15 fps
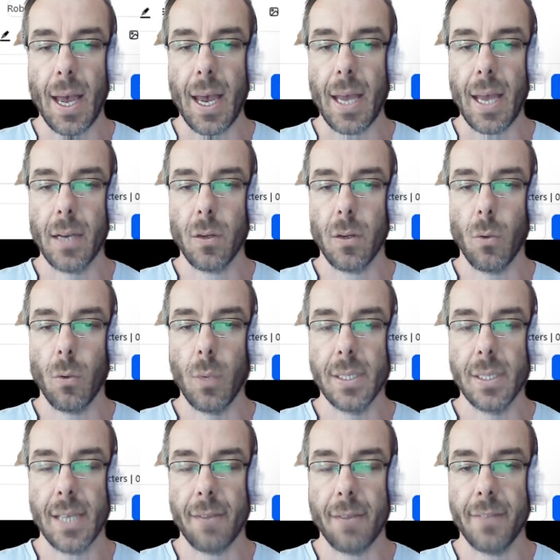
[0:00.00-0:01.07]
And
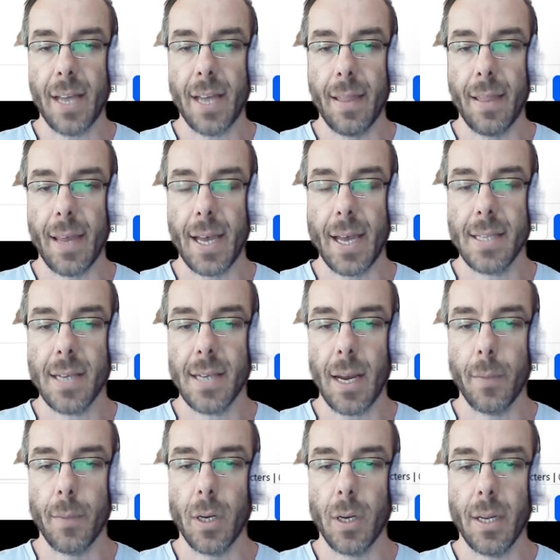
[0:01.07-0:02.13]
once I've done that,
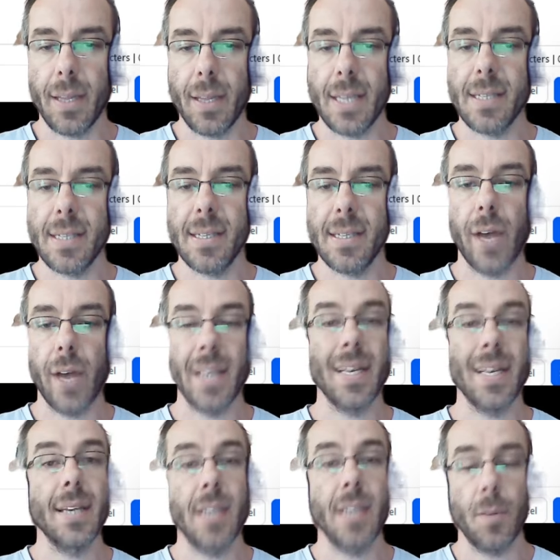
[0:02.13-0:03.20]
I'm going to then
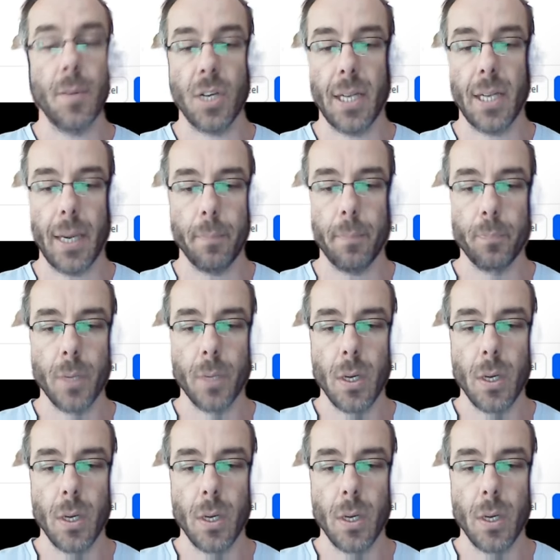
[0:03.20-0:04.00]
create a subject line.